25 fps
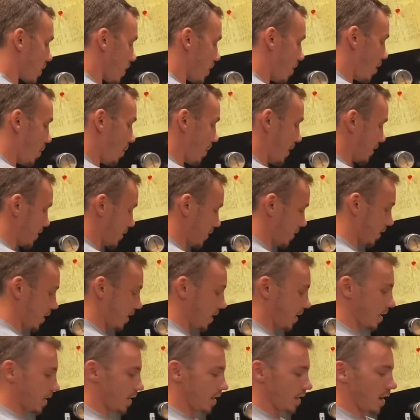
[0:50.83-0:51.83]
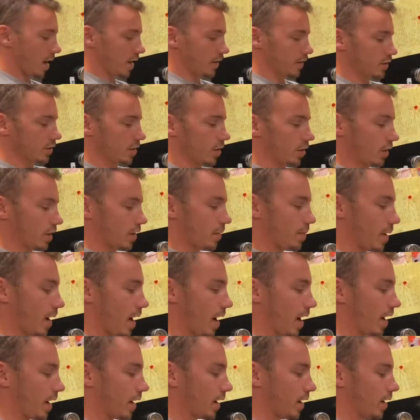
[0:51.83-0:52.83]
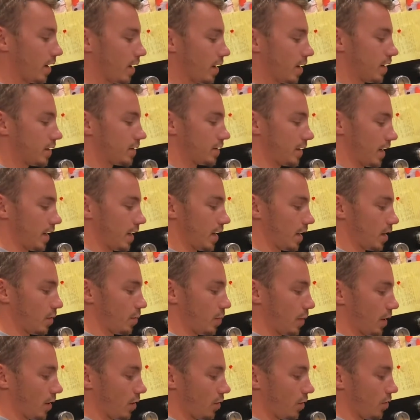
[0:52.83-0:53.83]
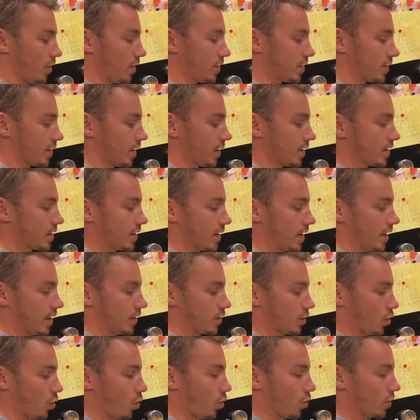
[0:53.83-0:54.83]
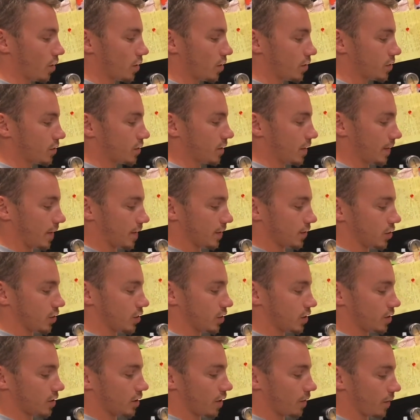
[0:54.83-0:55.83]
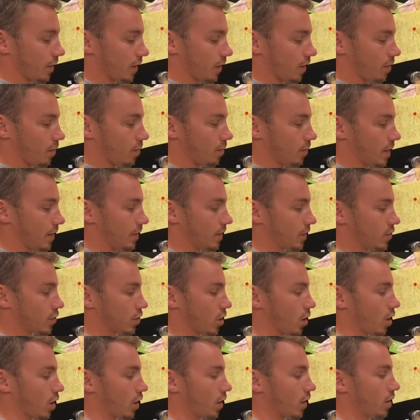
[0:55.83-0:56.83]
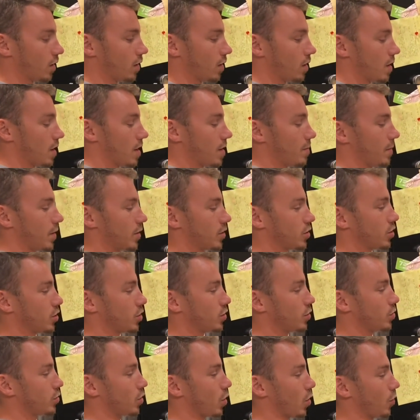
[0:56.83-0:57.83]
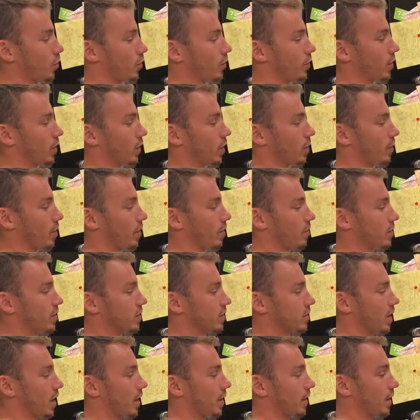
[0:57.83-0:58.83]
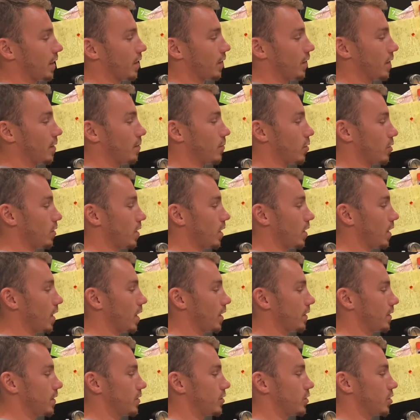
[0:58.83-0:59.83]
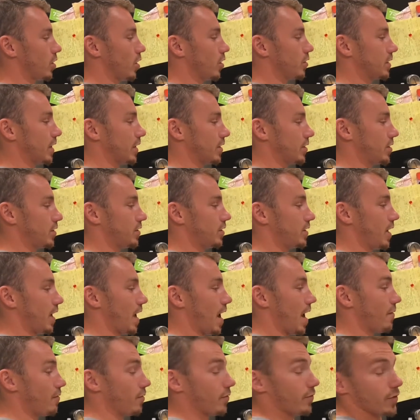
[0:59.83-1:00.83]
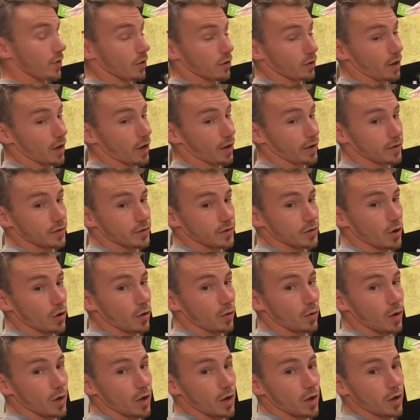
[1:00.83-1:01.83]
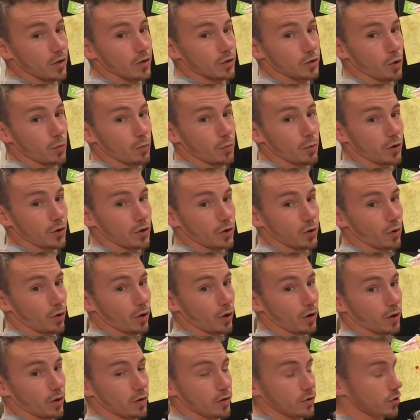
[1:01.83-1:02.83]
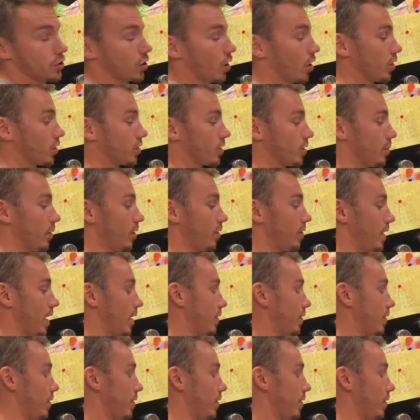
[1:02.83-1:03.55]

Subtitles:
Basically, I started by taking a pickle and slicing it into quarters and then just stuffing them in the jar. Make sure you don't fill above this line here. And a lot of these jars actually have a fill line, so don't put your jars above that